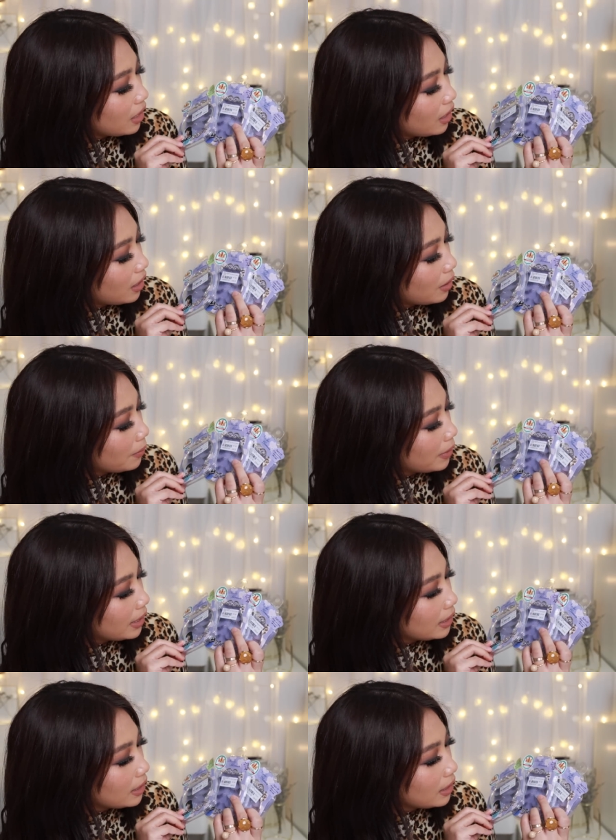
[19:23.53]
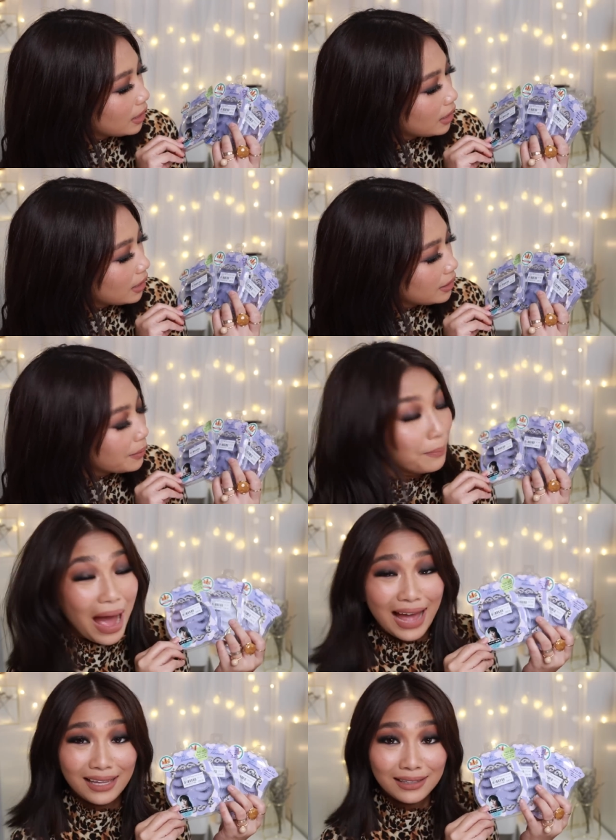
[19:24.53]
the
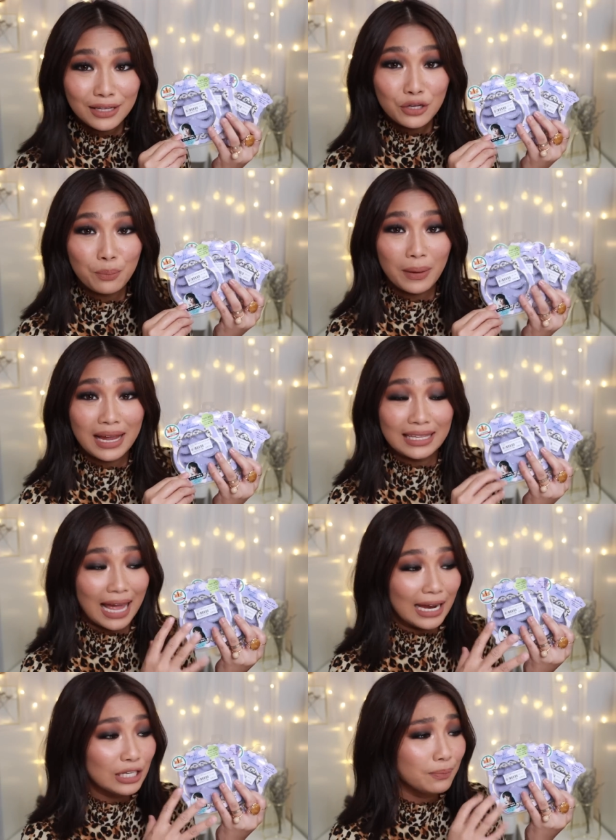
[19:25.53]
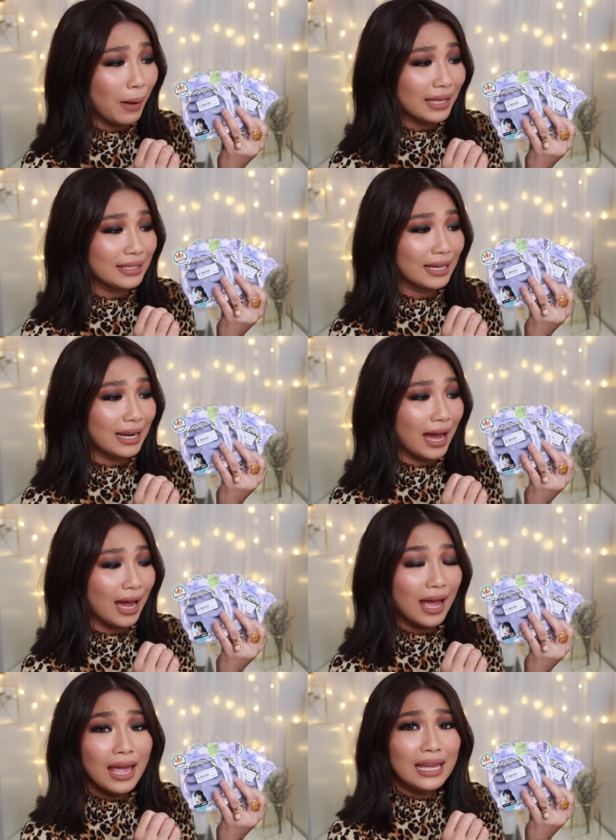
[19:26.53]
band, yung pagka nylon band niya na
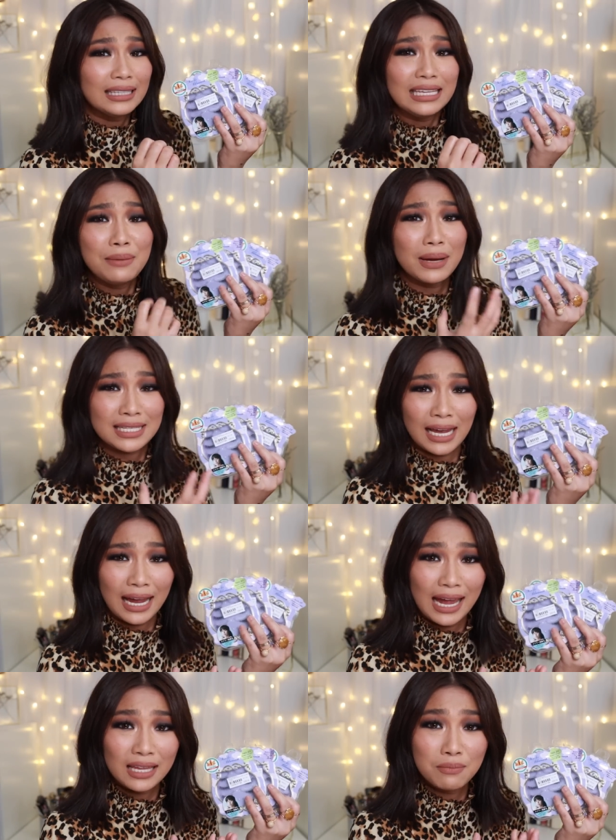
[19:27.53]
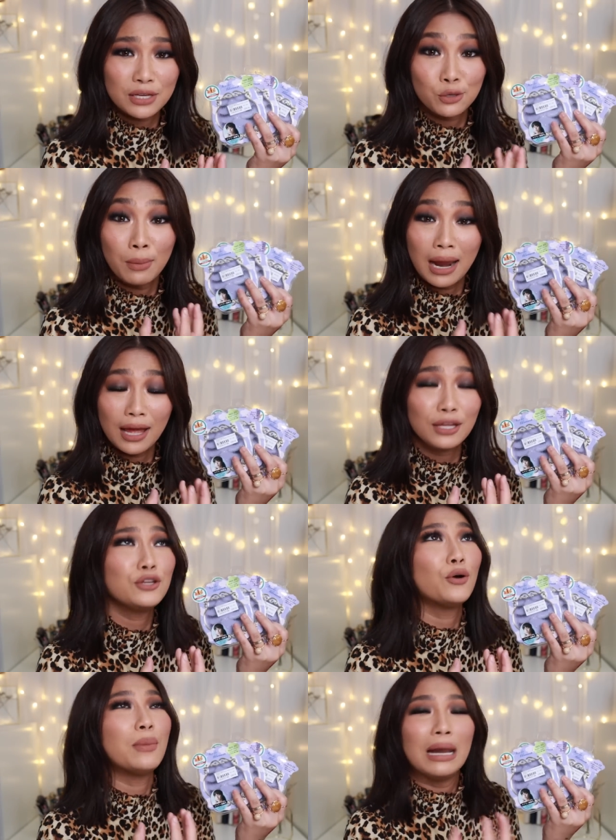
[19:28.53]
hindi masakit, medyo,
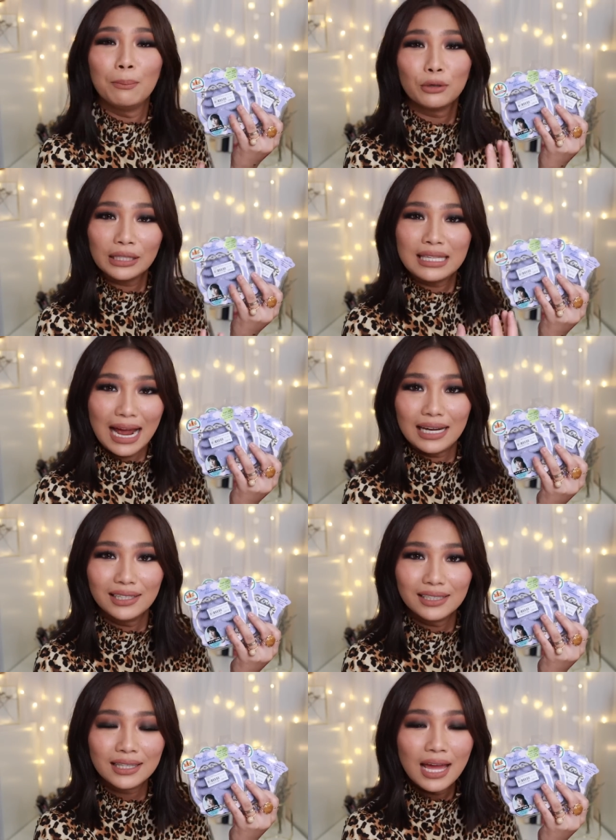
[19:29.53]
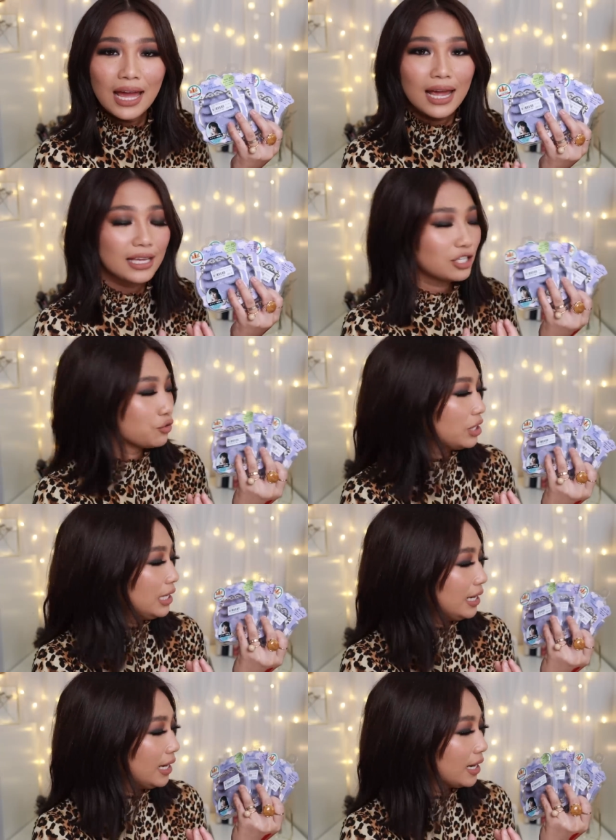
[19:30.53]
malambot na nylon. It's
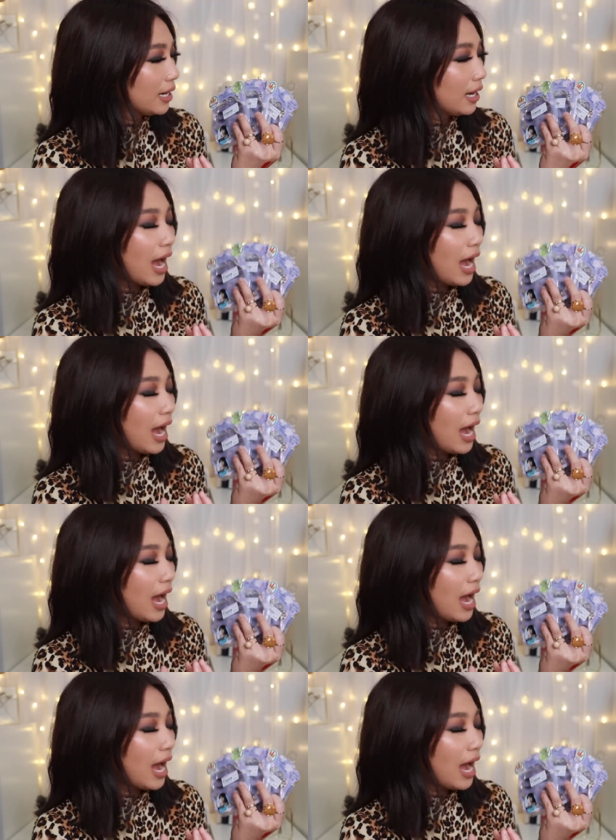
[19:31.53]
really